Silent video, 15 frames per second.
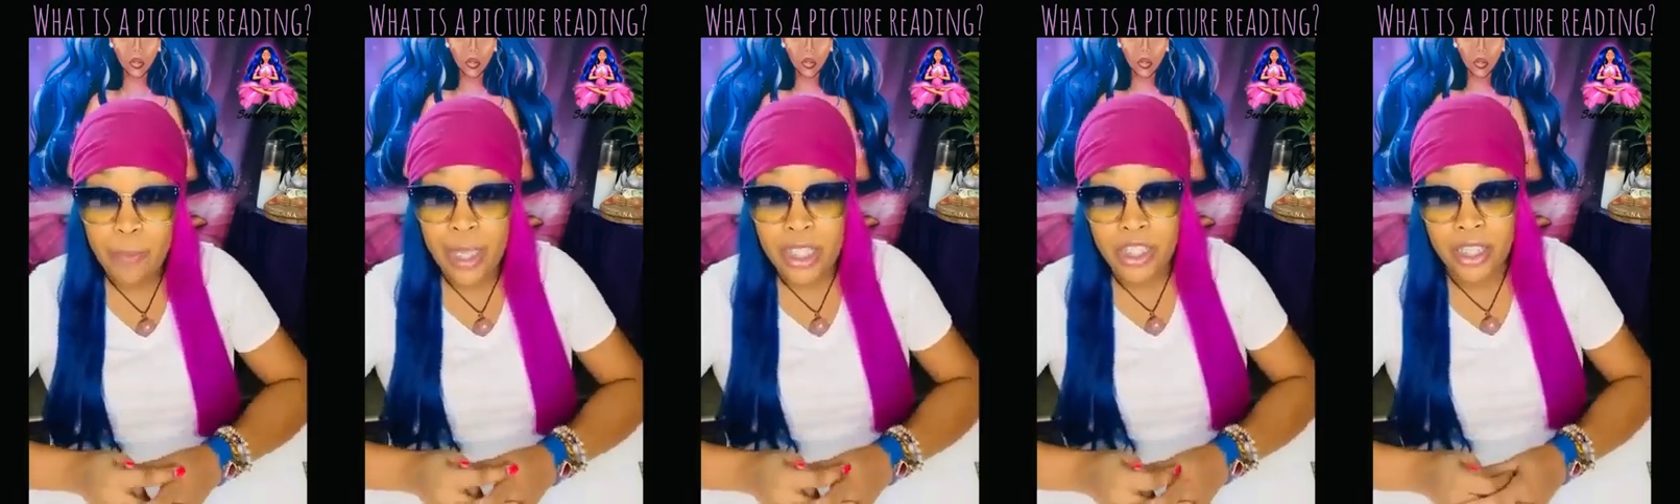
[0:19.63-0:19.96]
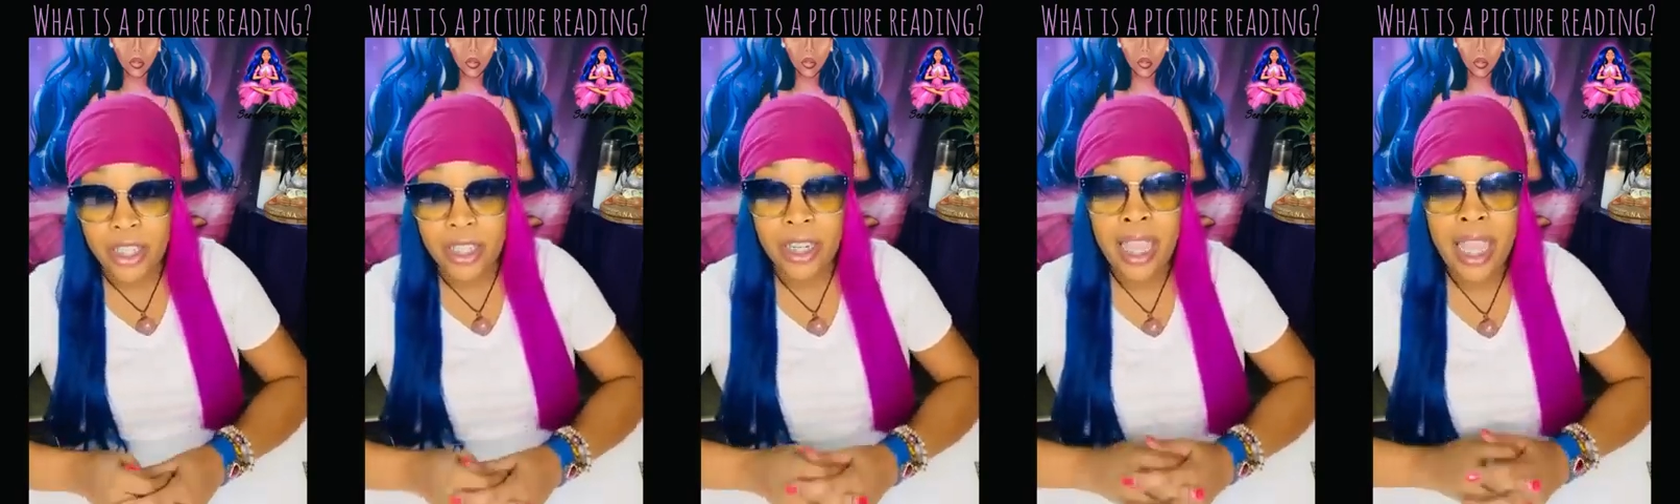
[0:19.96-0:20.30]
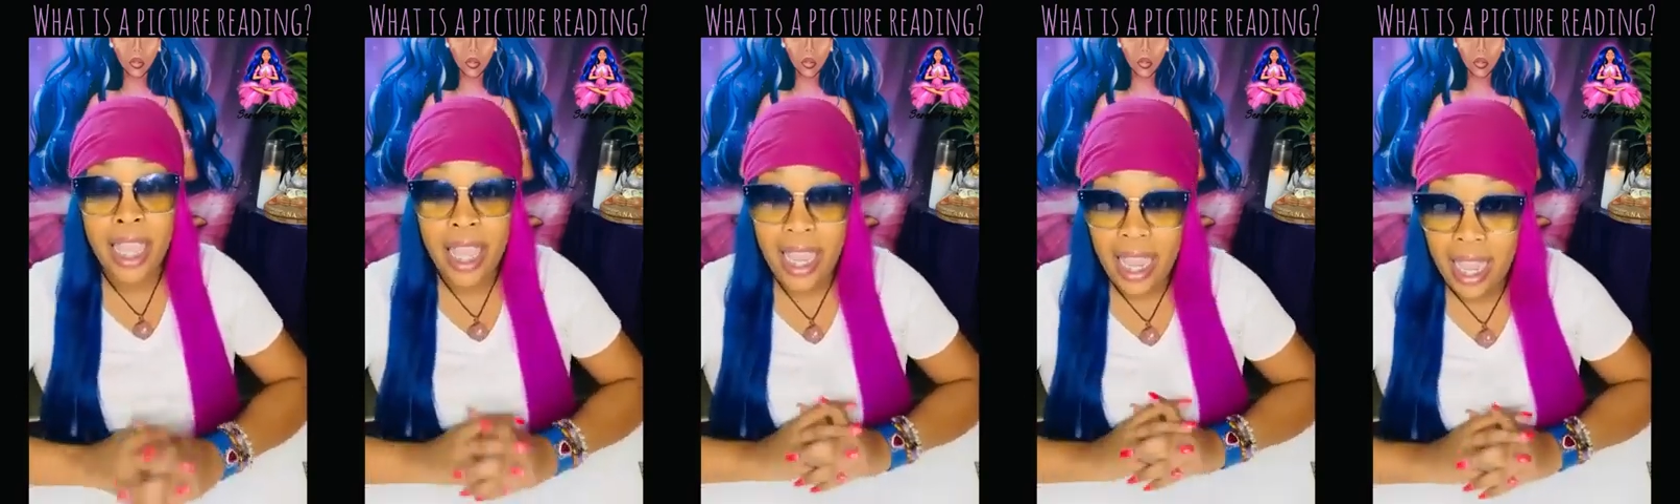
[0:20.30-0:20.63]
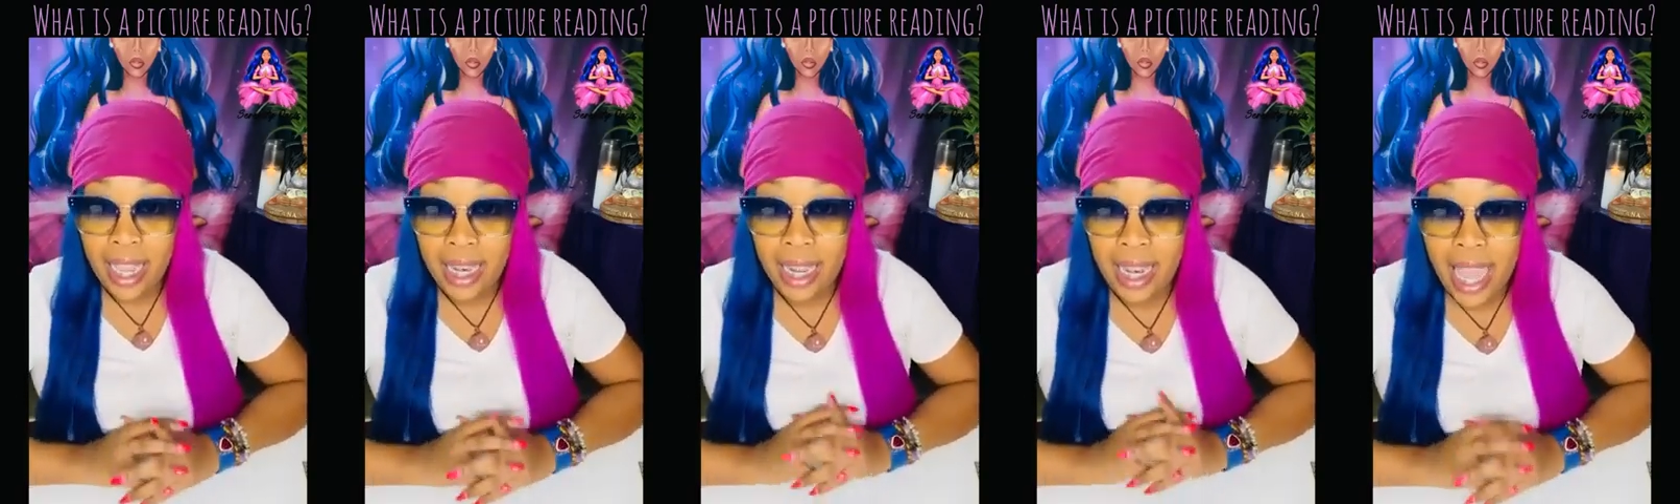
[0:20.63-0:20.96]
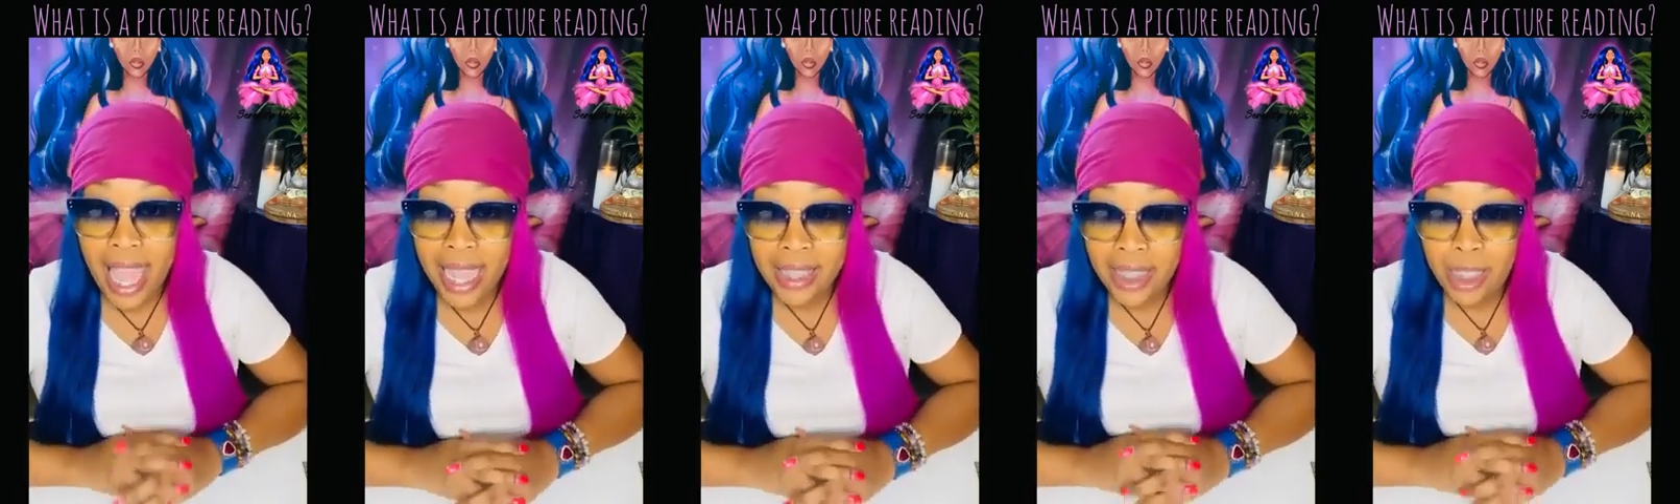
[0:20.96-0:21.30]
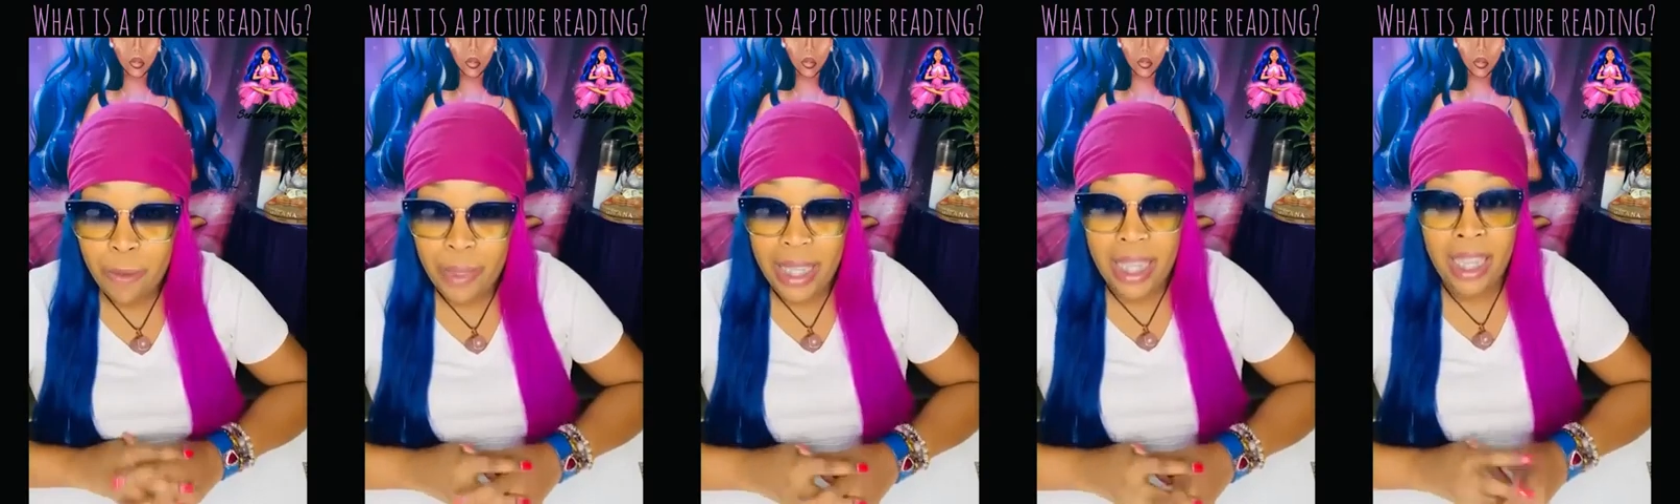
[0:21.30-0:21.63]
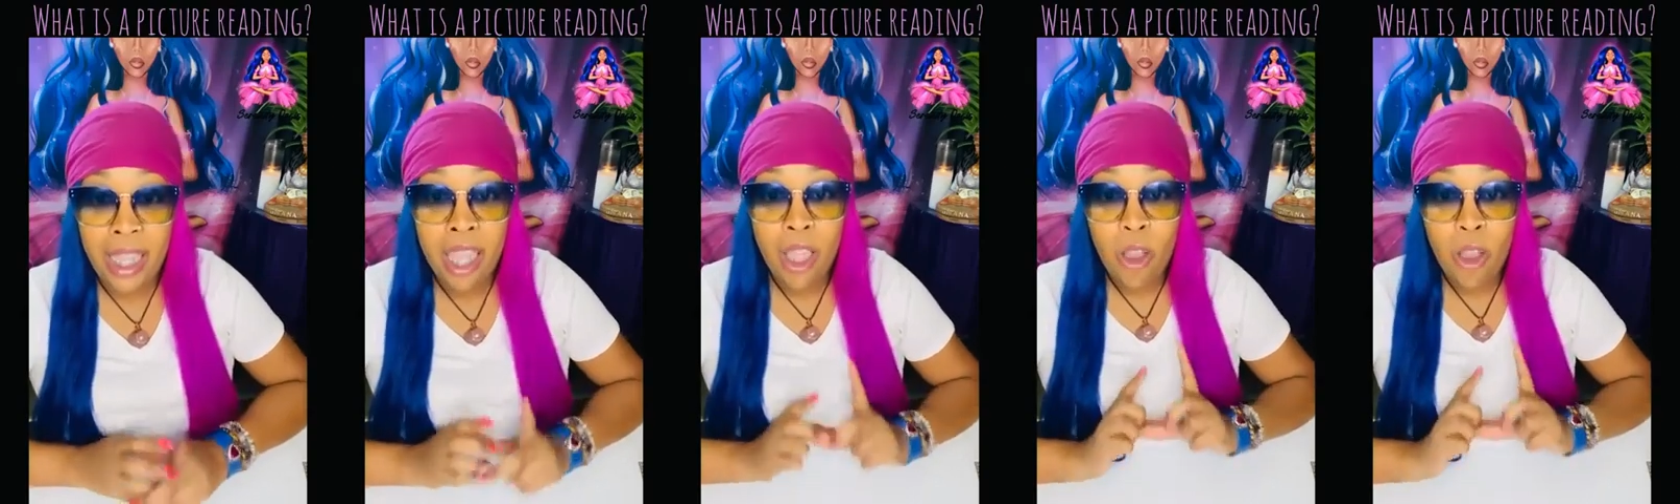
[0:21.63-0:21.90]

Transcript: picture, and it has to be